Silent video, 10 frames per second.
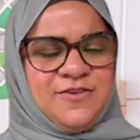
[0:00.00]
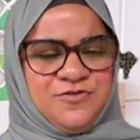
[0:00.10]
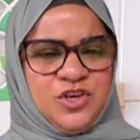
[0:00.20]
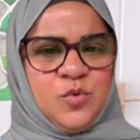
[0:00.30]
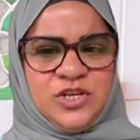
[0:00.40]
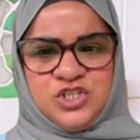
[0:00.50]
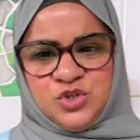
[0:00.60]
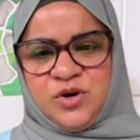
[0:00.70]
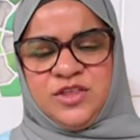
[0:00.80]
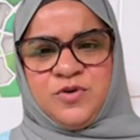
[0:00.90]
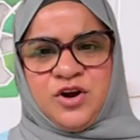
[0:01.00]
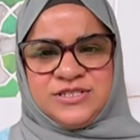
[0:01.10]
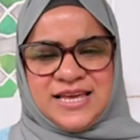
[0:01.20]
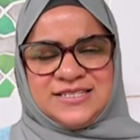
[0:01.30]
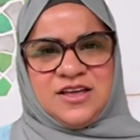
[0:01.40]
Okay, process.
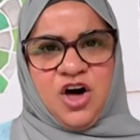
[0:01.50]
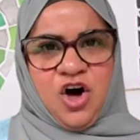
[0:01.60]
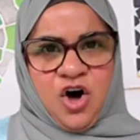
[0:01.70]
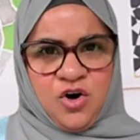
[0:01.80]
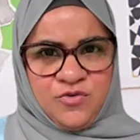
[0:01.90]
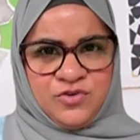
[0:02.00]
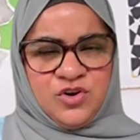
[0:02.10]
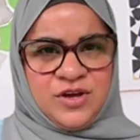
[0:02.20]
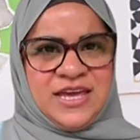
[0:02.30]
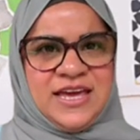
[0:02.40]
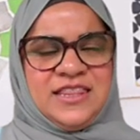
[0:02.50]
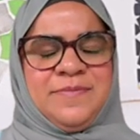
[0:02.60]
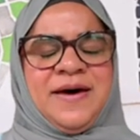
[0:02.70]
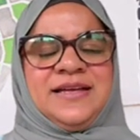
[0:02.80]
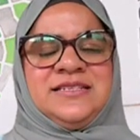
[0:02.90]
So
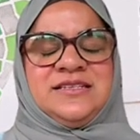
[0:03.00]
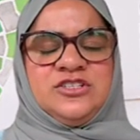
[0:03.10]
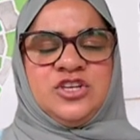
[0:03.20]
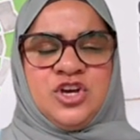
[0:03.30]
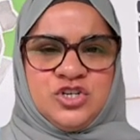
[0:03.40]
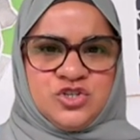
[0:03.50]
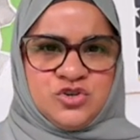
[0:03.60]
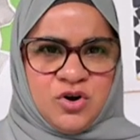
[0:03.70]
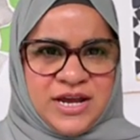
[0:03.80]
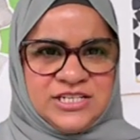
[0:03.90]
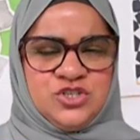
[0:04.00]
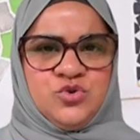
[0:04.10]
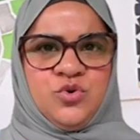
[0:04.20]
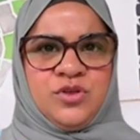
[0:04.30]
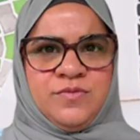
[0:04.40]
if you enjoy the process